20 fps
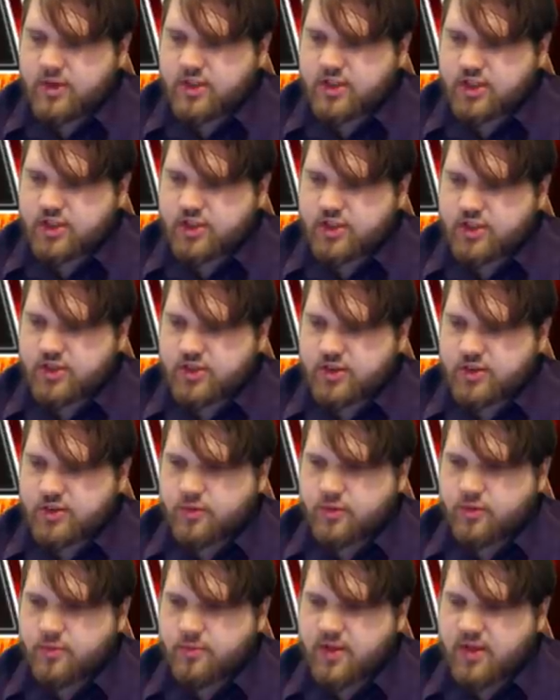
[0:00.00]
which
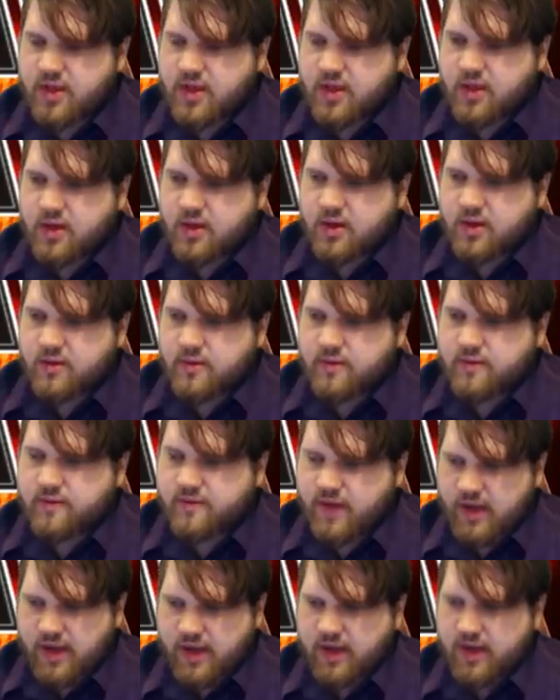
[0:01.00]
would be
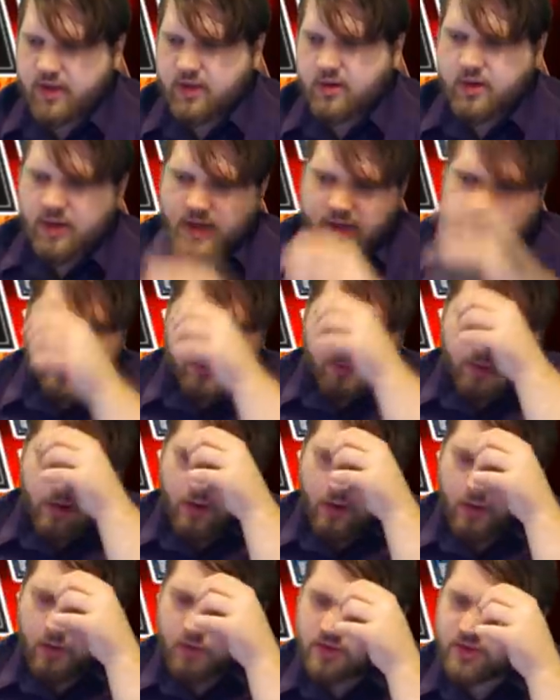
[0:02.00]
fine, I
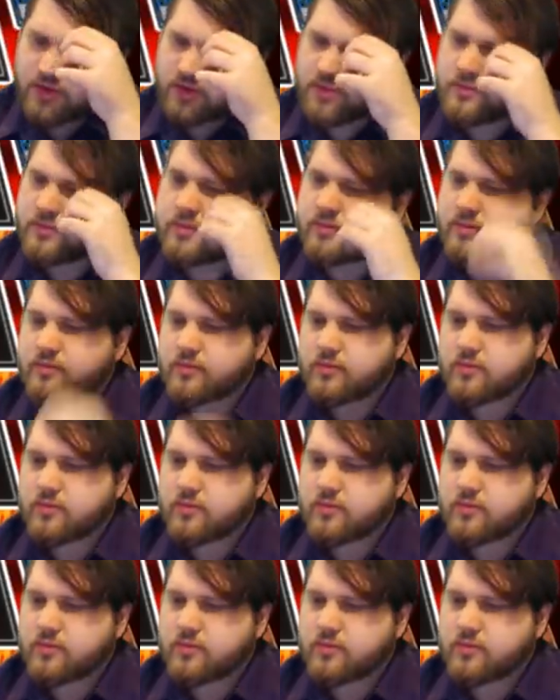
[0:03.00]
suppose.